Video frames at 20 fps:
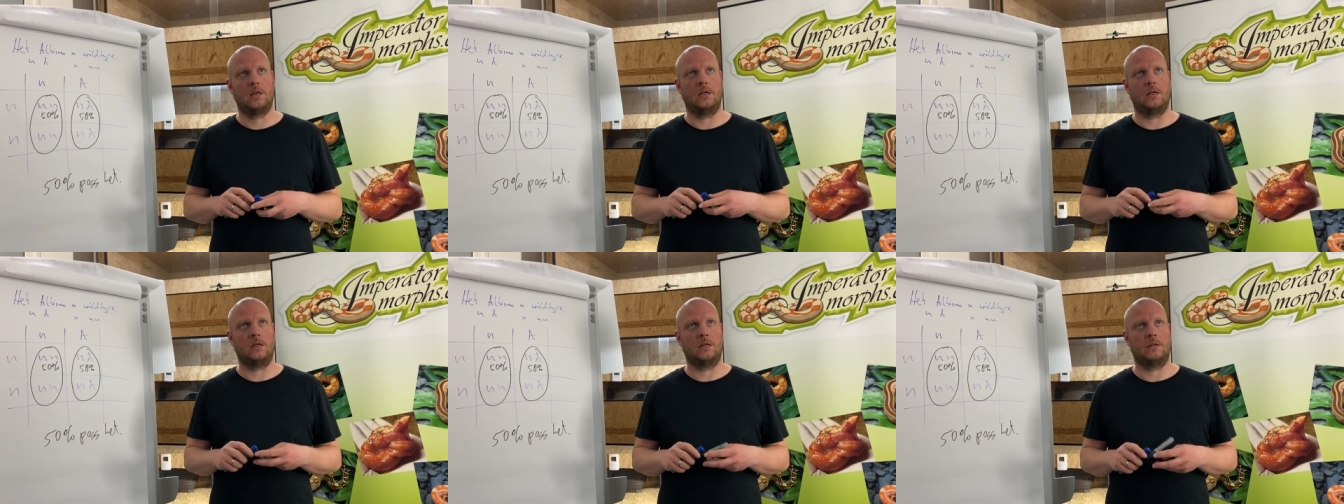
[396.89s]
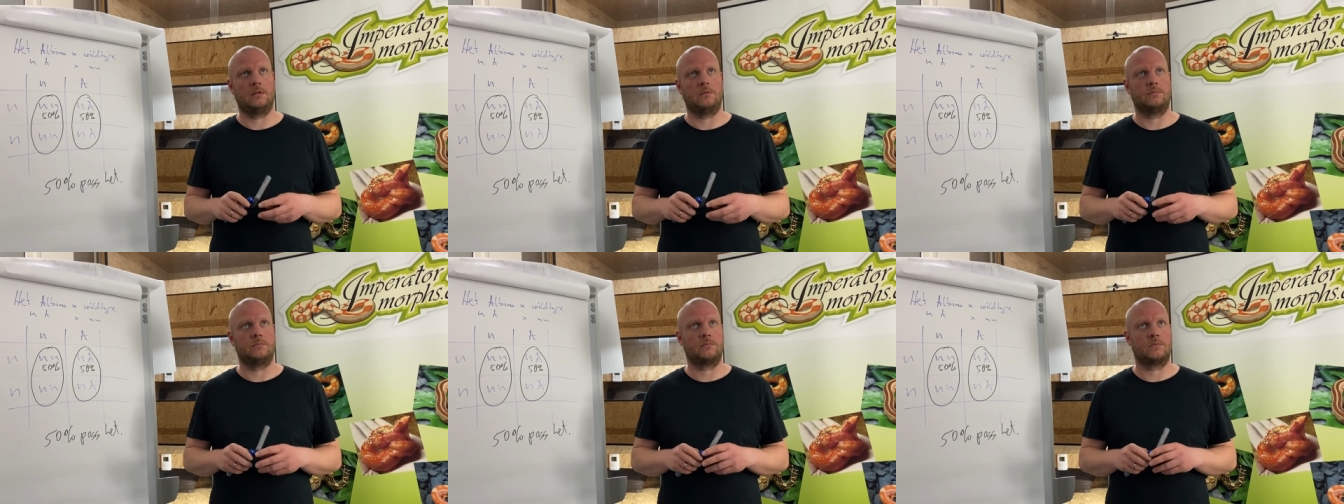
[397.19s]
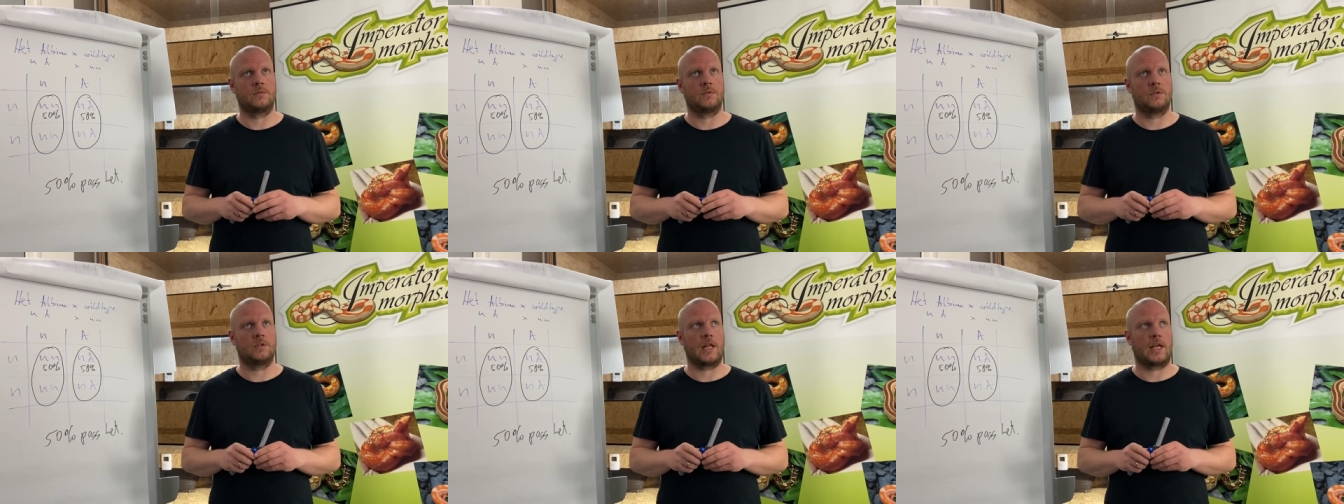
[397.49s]

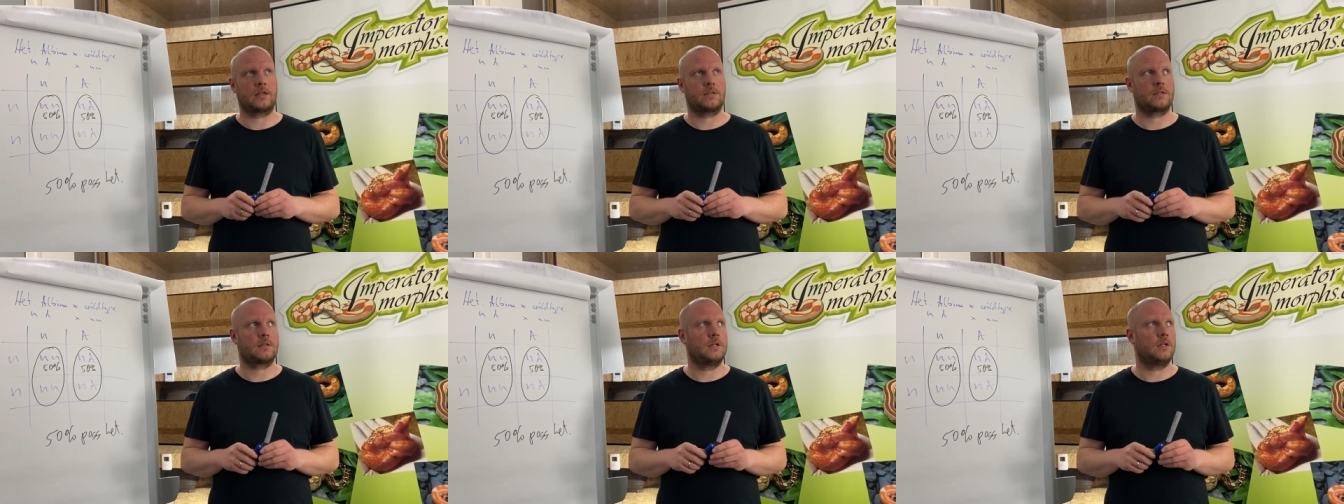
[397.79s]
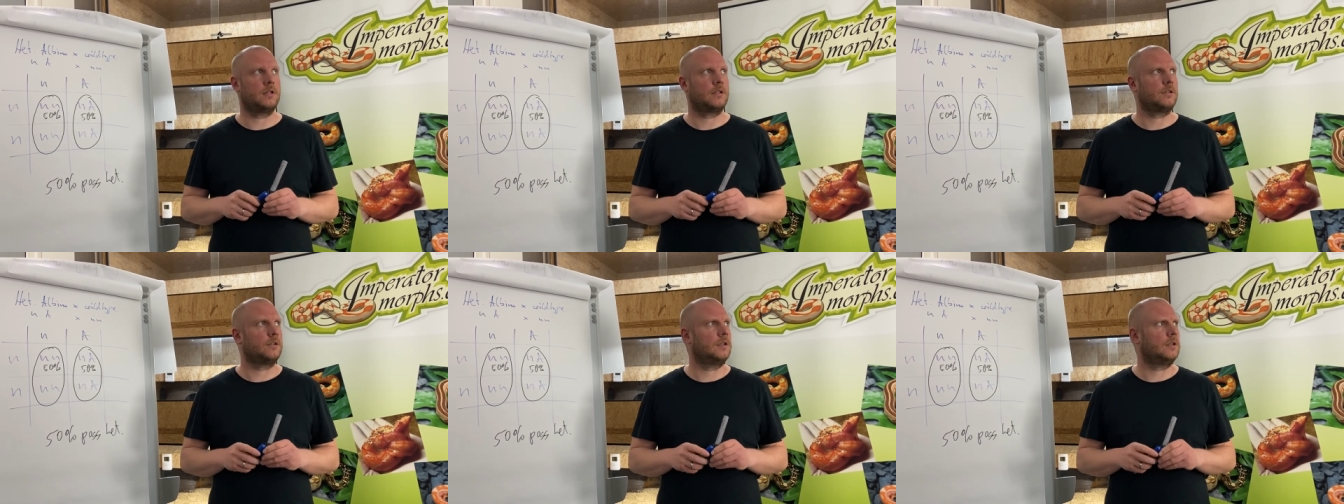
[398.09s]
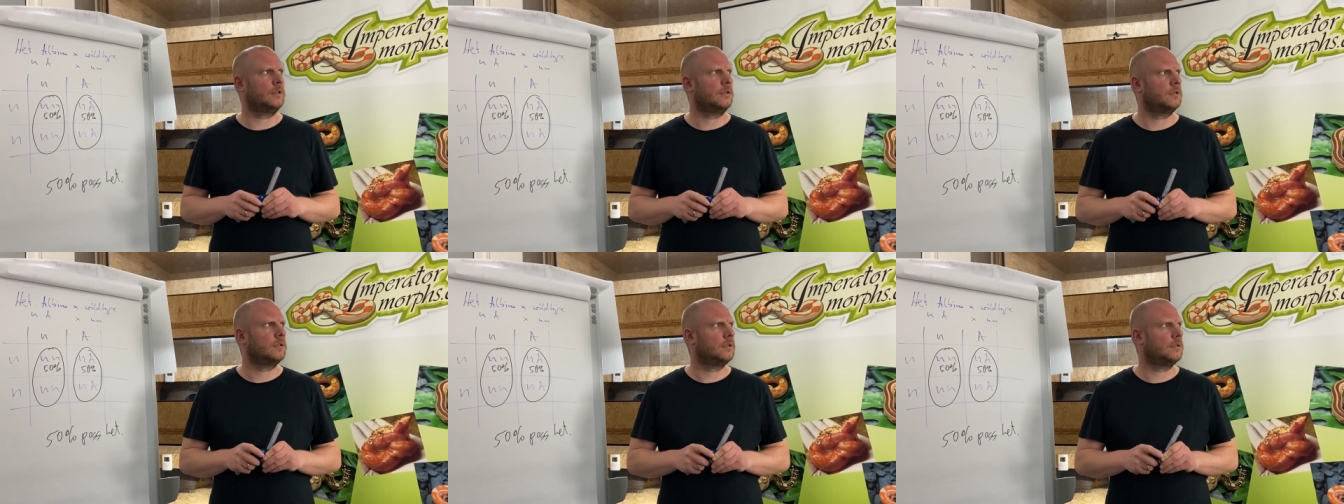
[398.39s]
Um, next
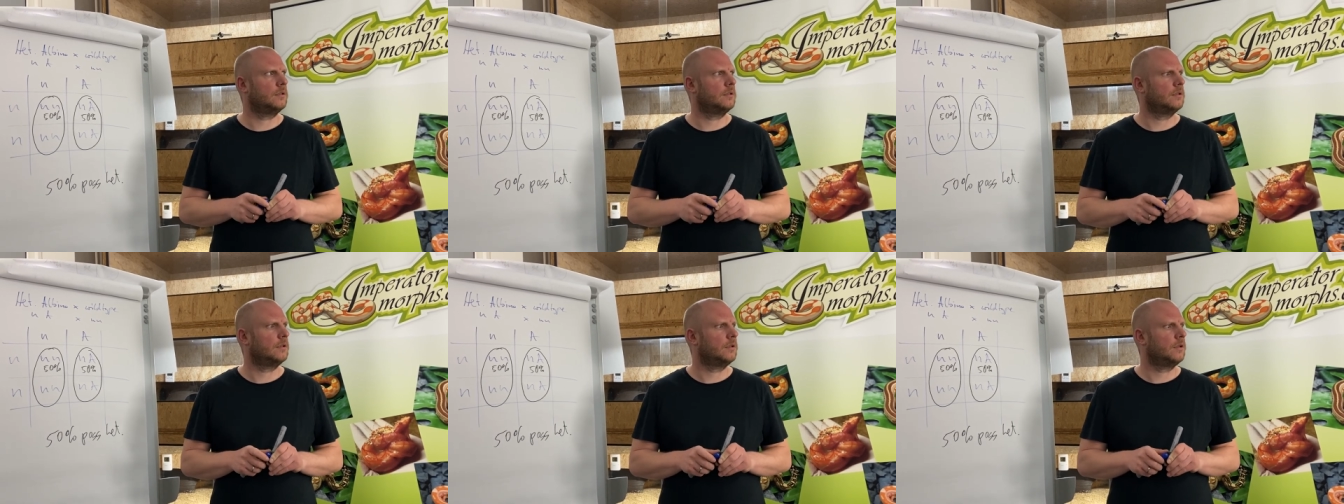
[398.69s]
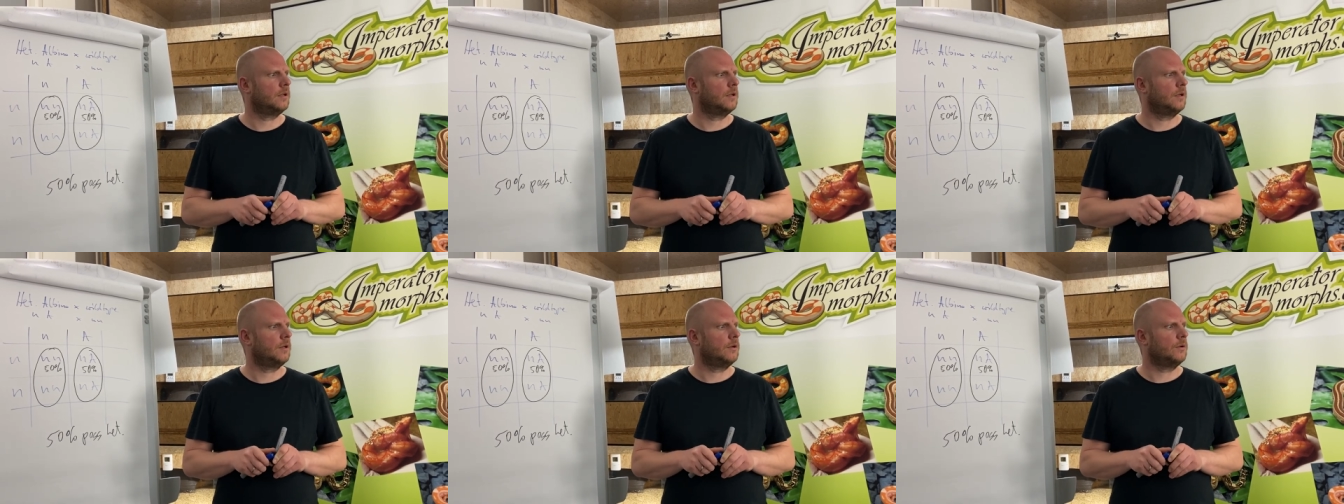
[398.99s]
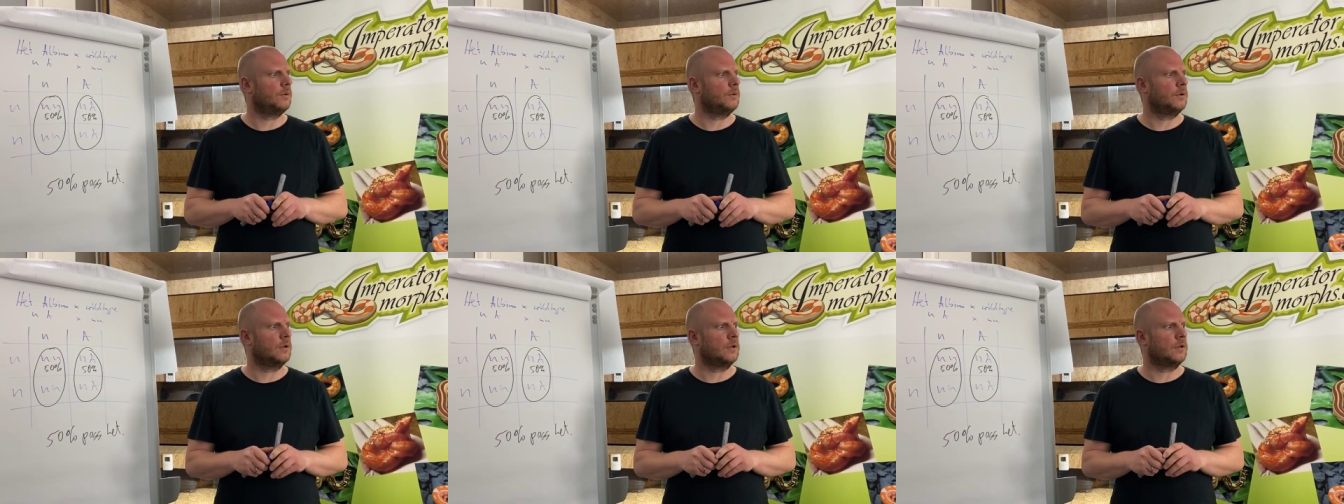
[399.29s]
litter
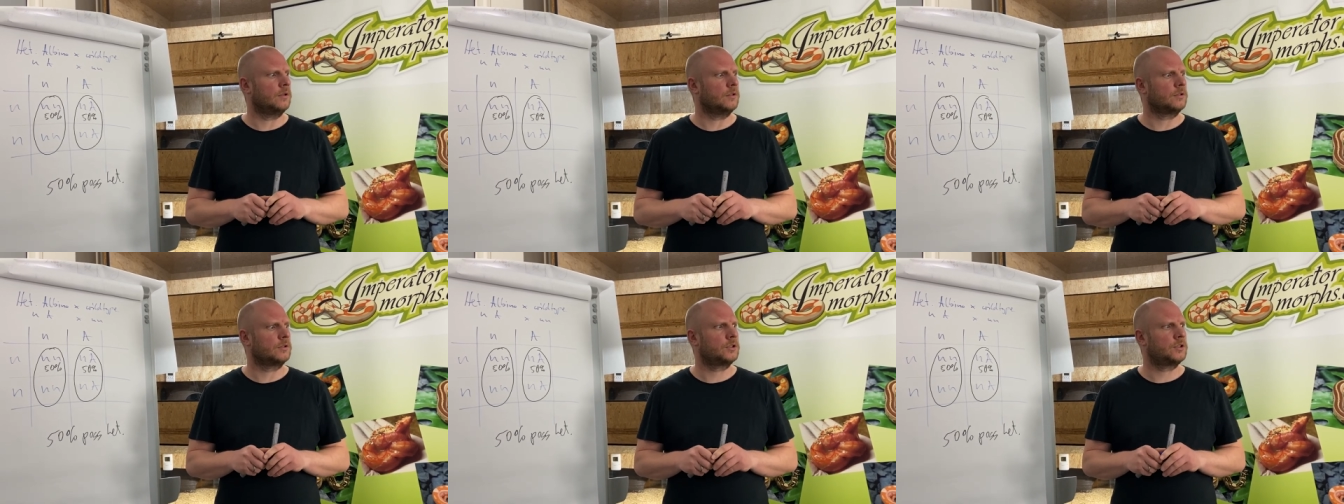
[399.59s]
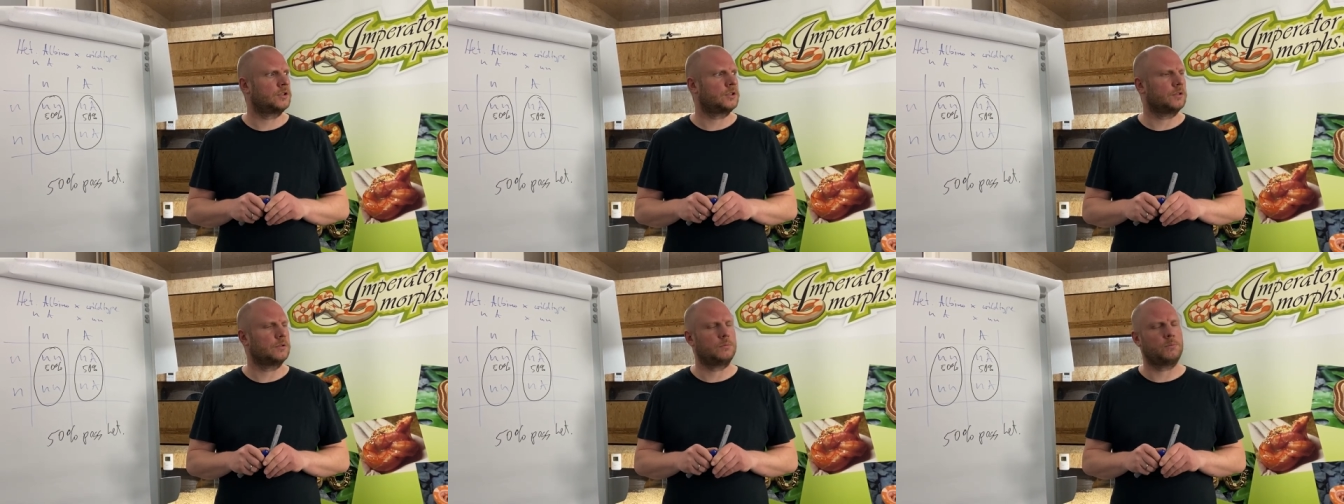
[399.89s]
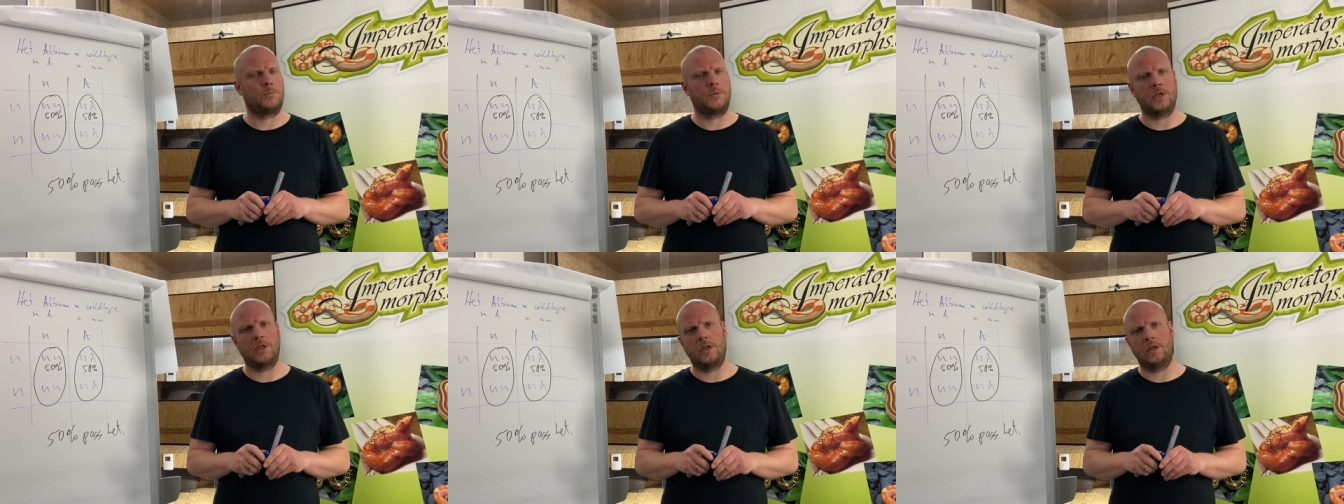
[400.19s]
uh,
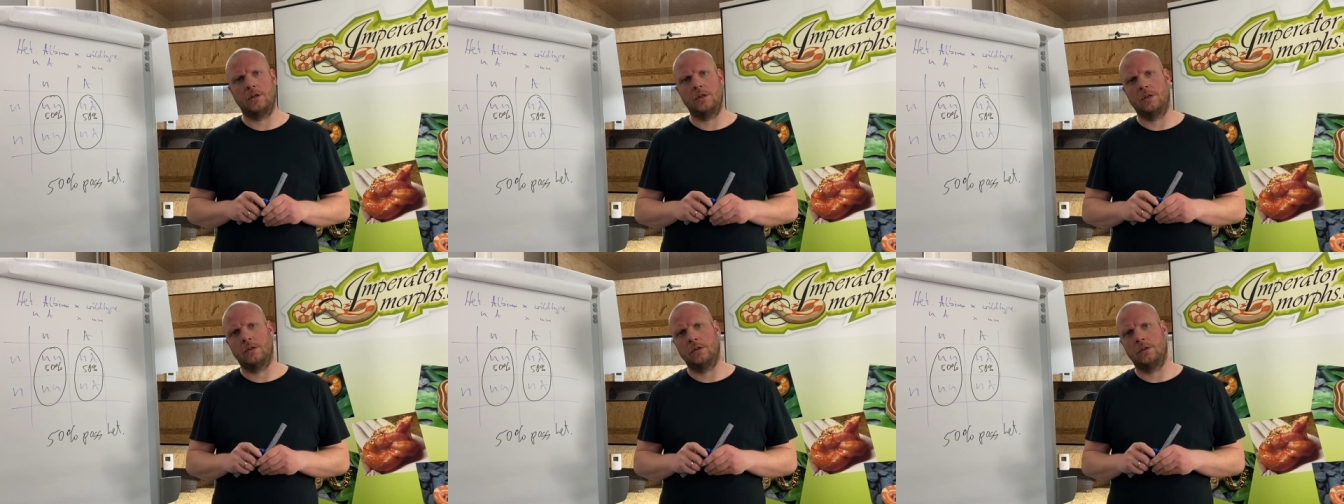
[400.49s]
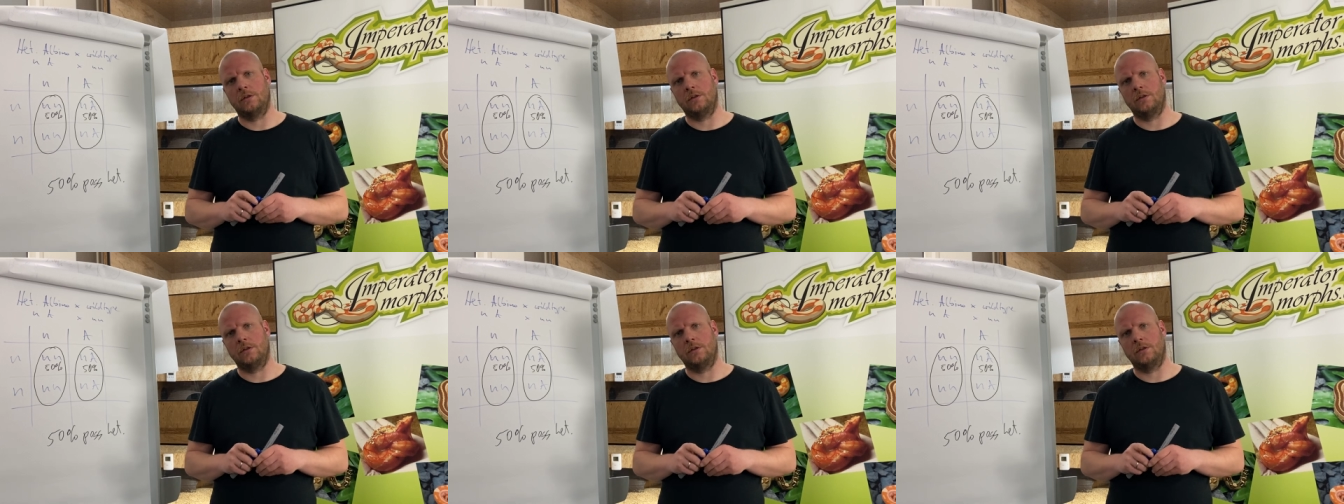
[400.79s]
should be